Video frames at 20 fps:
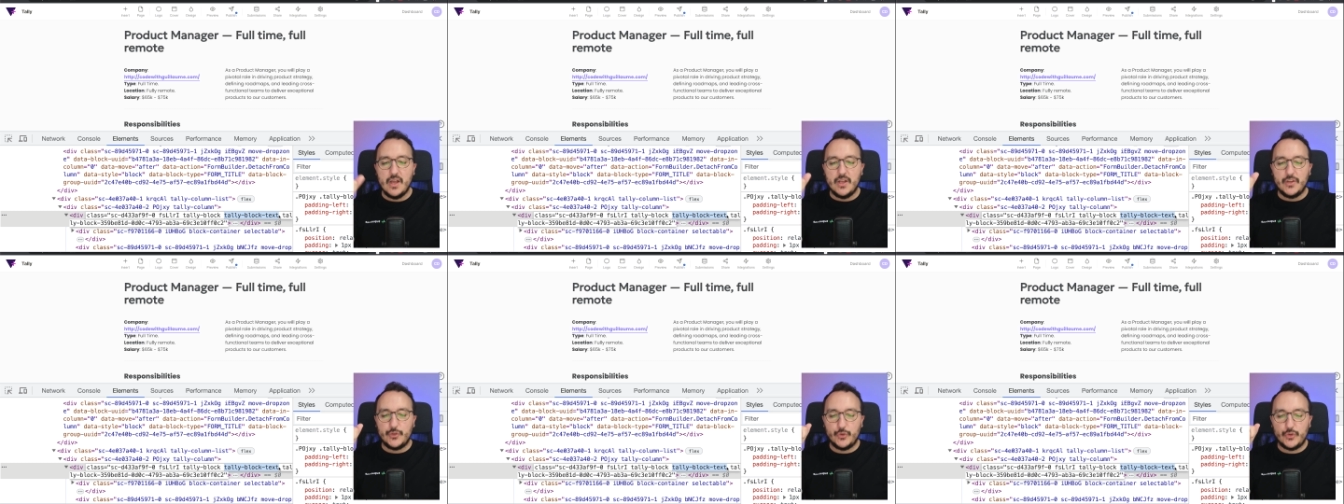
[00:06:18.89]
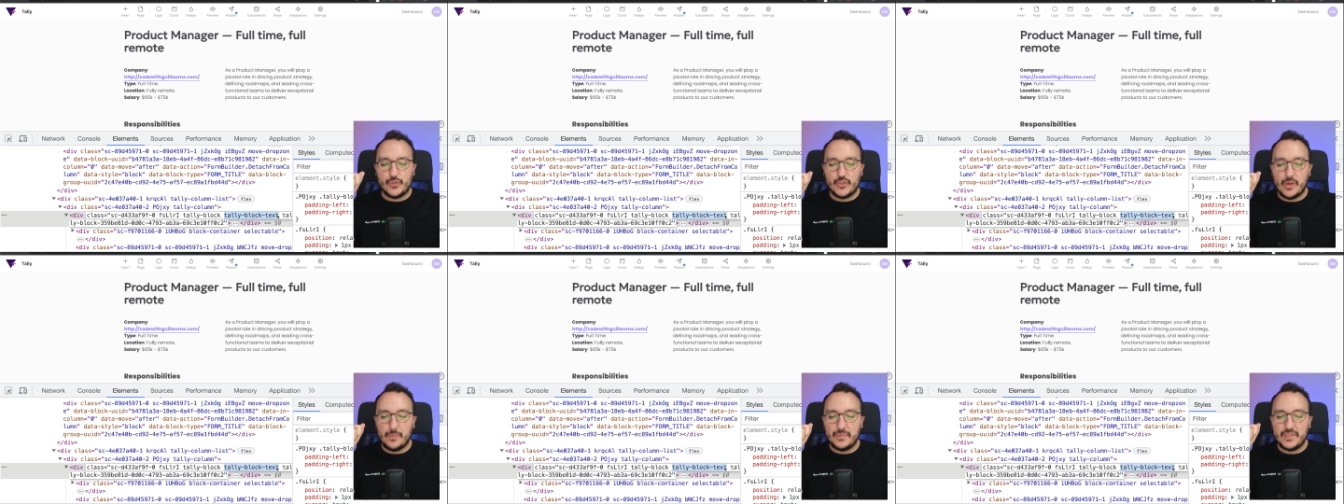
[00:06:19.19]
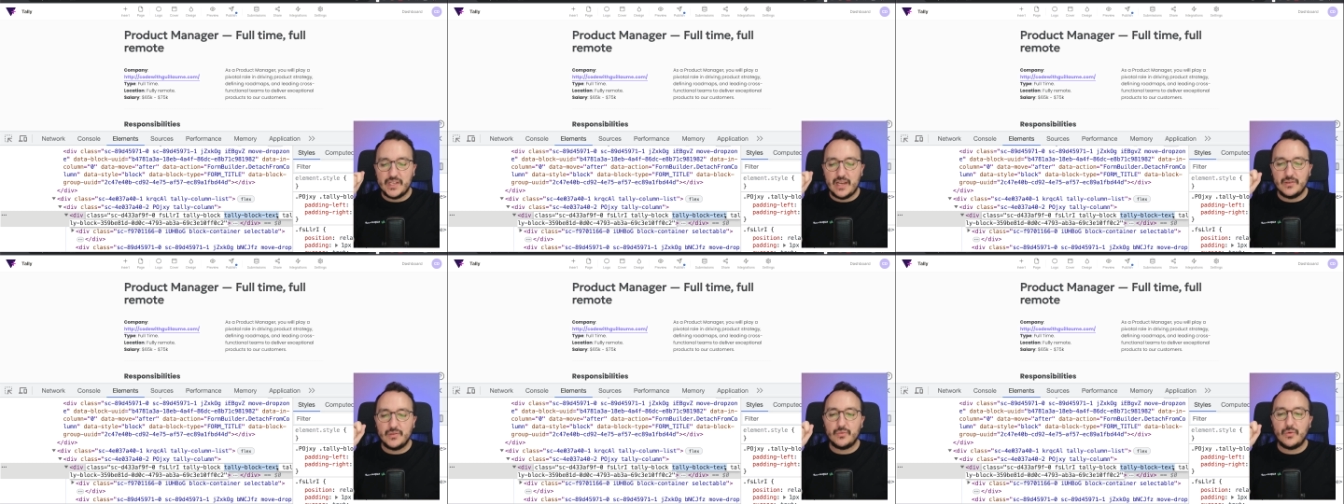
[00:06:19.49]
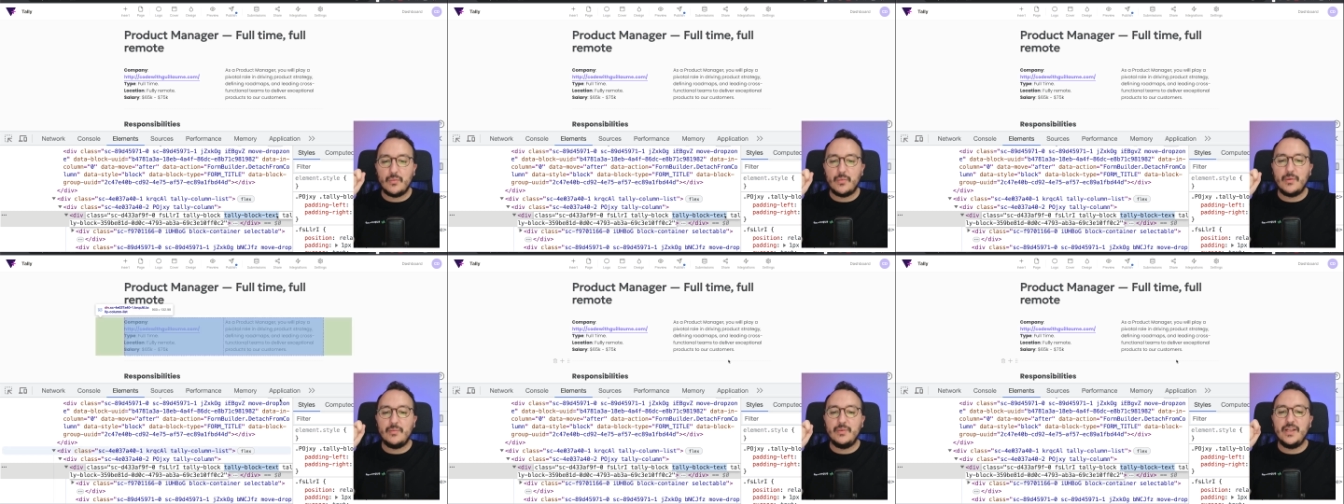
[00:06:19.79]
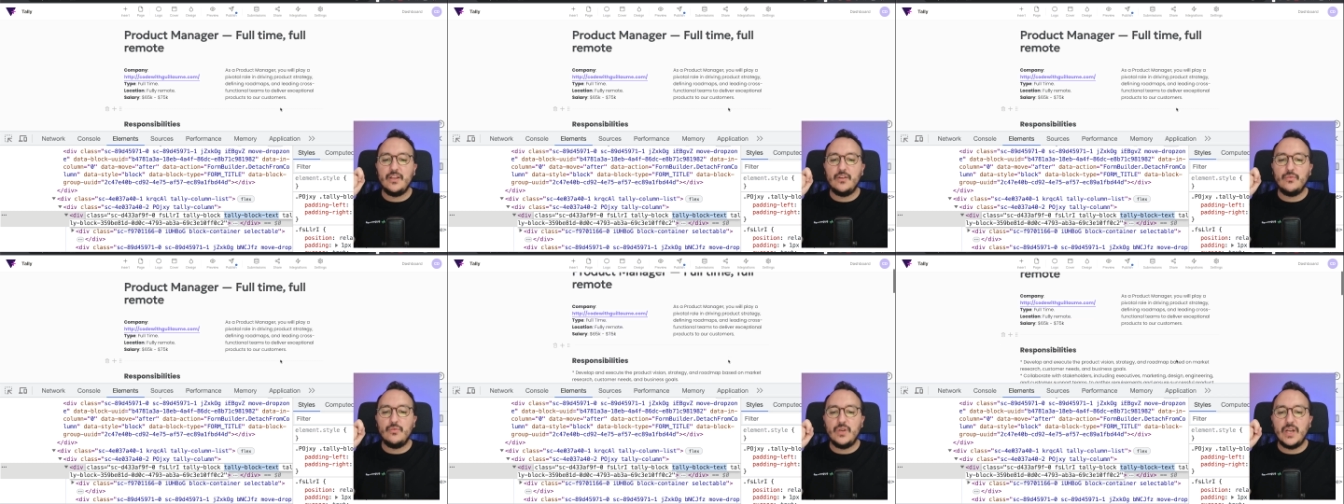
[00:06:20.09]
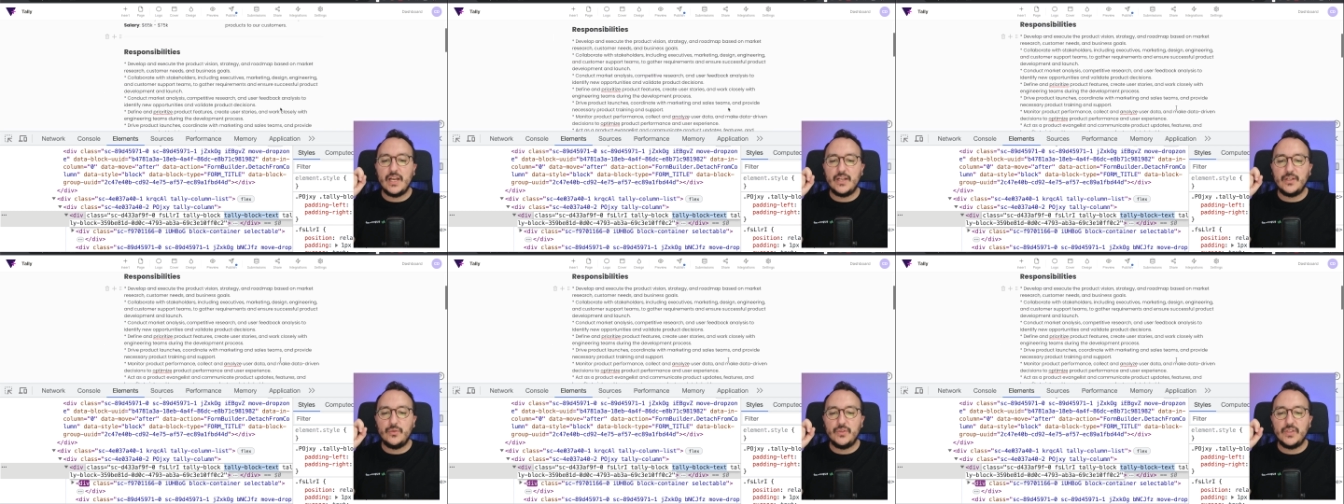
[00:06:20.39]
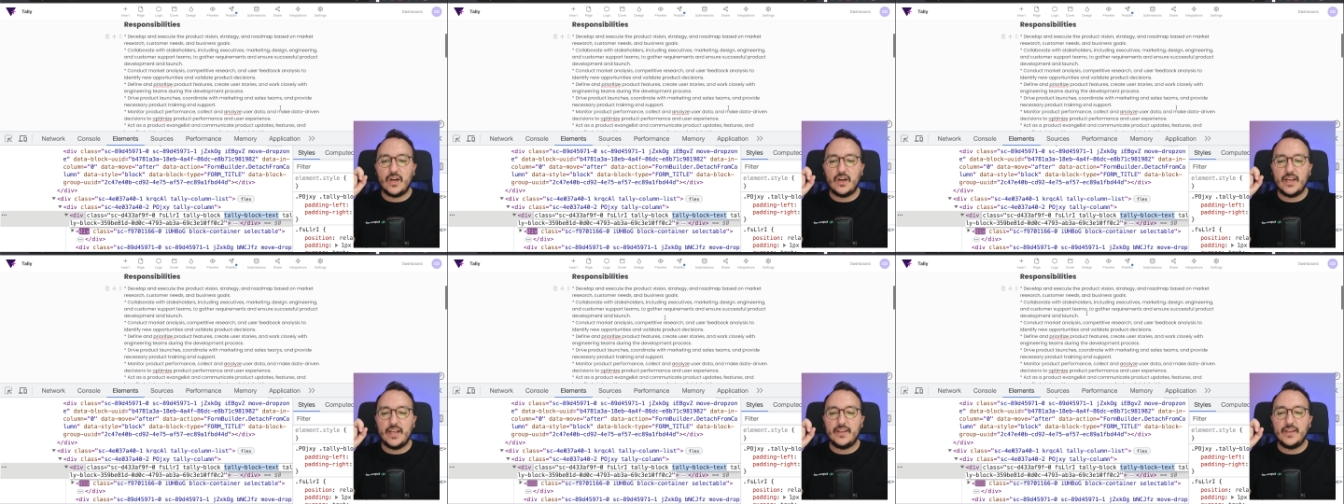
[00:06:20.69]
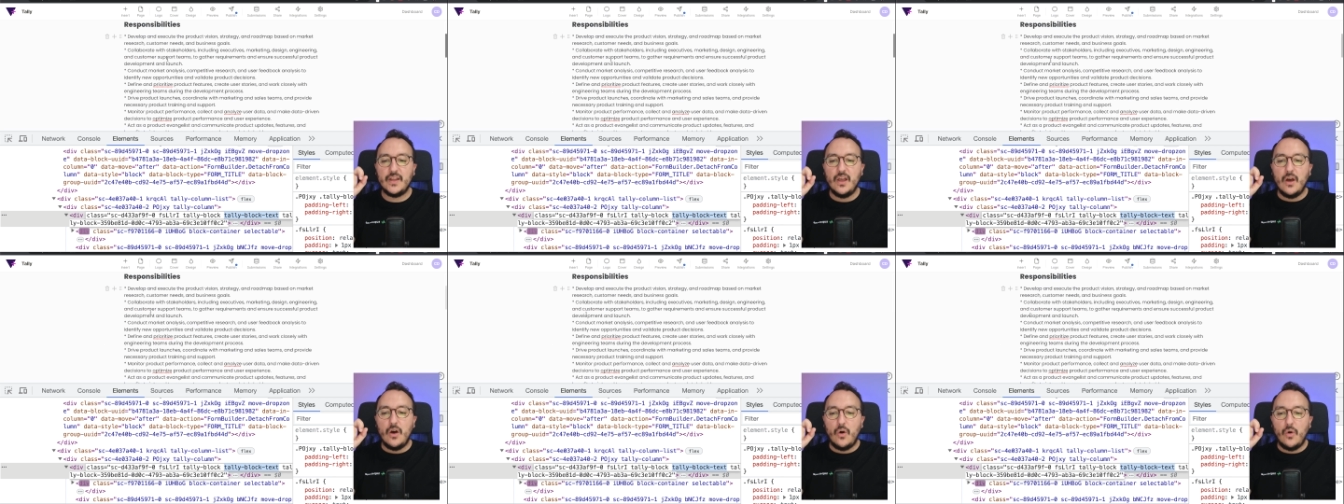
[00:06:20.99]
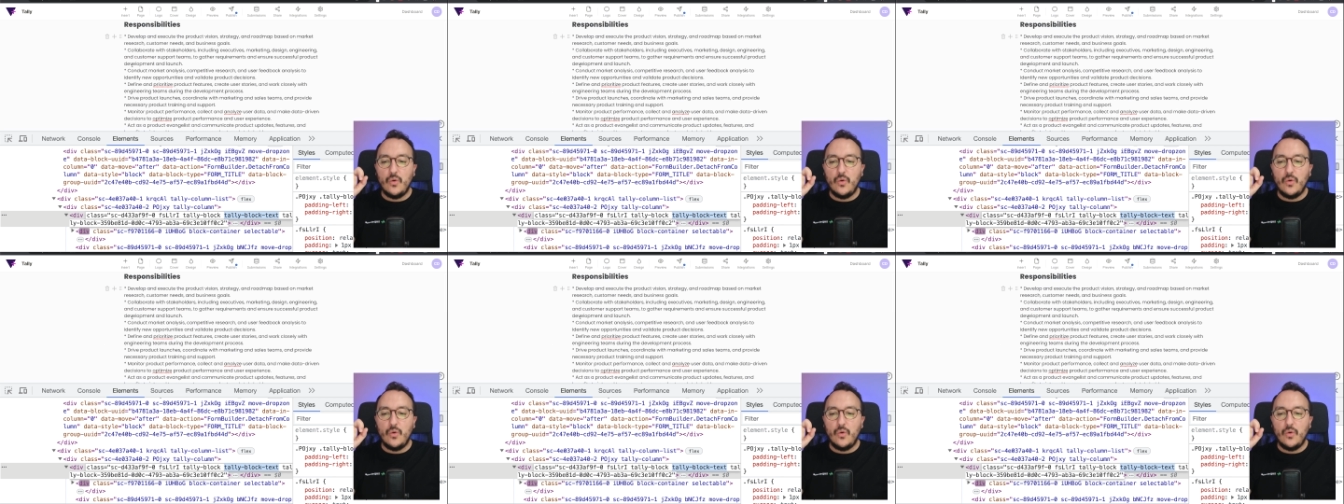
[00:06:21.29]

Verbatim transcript: So sometimes probably you would like to target